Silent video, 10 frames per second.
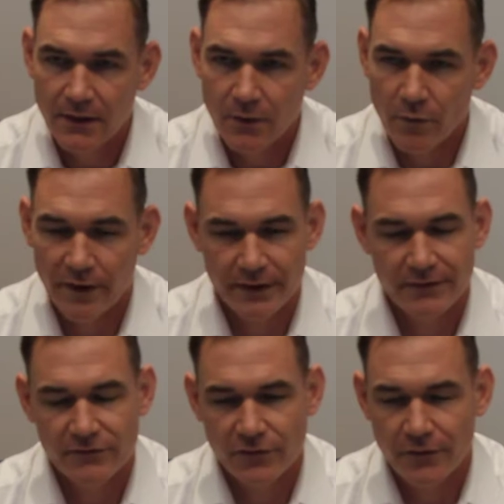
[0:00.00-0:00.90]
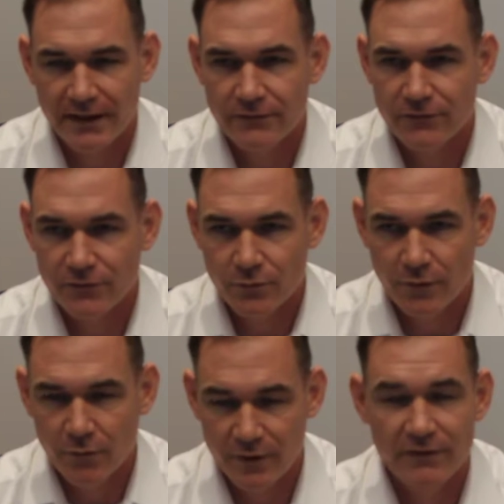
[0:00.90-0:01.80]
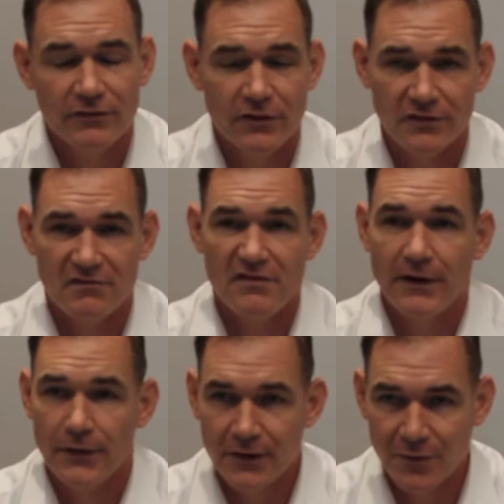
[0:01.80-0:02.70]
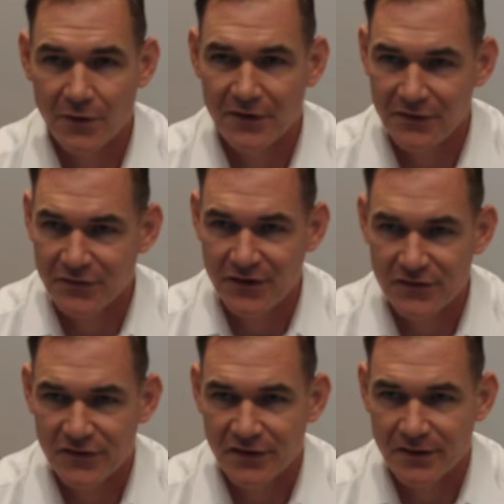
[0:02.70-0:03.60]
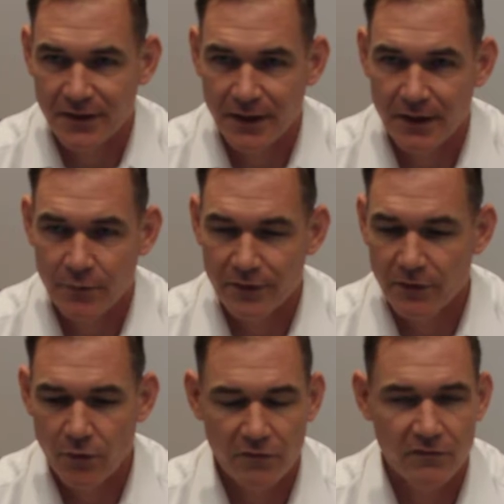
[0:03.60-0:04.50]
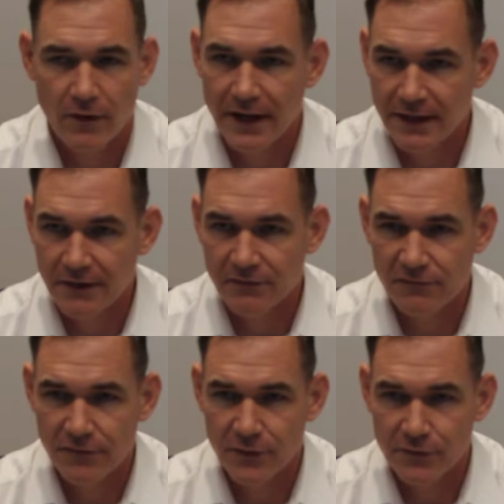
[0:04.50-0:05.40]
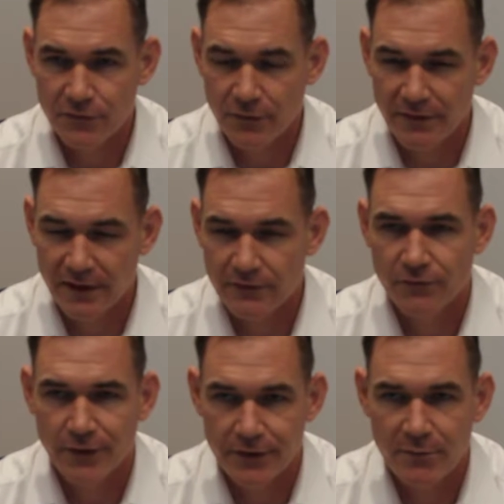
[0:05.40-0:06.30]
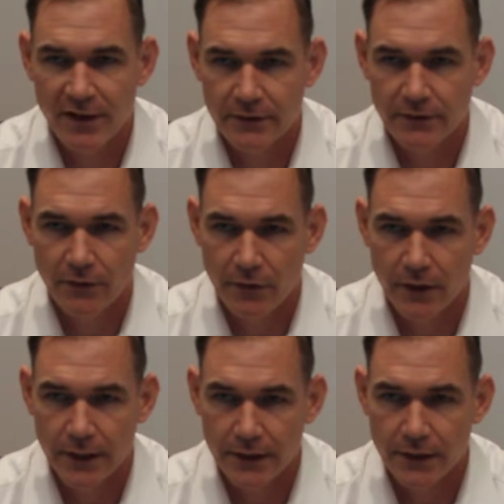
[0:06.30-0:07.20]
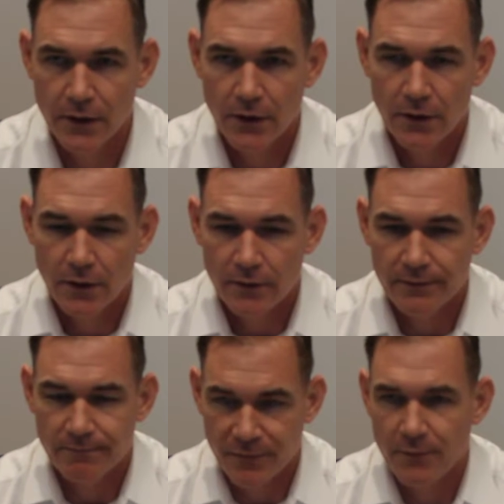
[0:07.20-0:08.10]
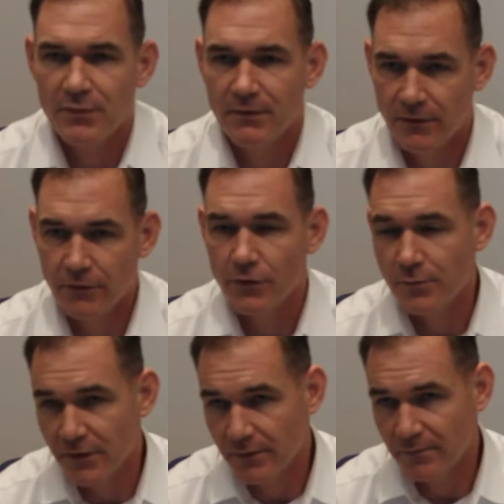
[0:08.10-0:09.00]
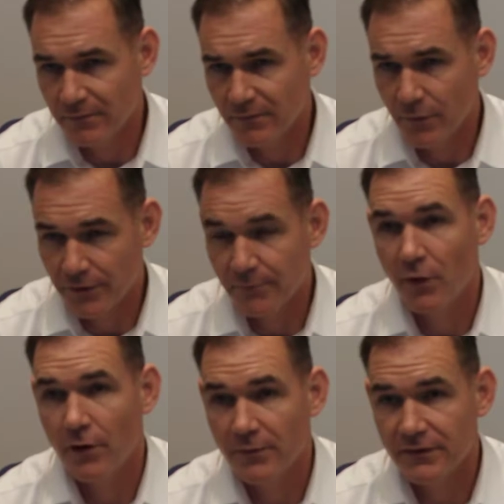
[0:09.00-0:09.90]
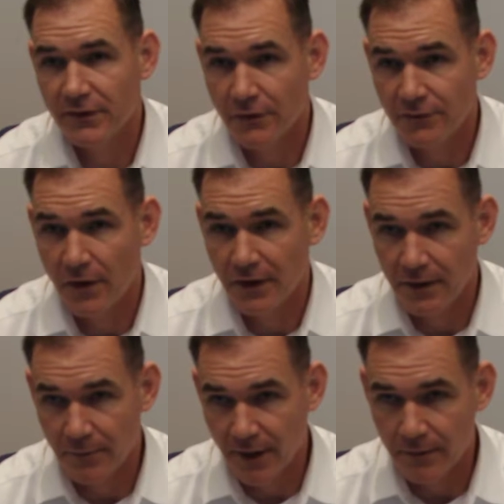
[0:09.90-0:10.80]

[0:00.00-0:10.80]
Well, so we have such a varied organization with a whole variety of folks. So I think it's very dependent on the group or the department that you're talking about.